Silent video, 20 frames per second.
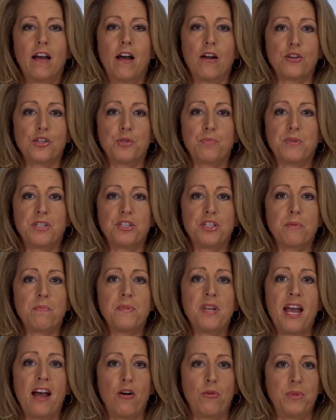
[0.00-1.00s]
Archbishop
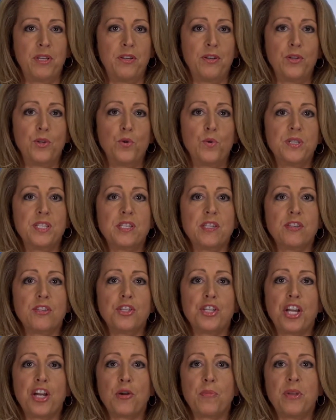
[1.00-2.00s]
Nauman, who is the
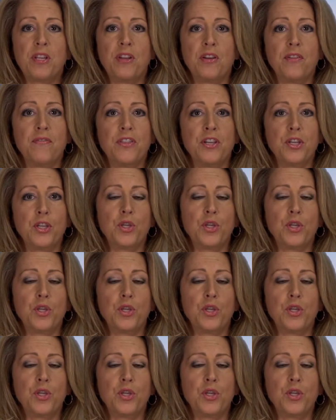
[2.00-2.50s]
chairman of the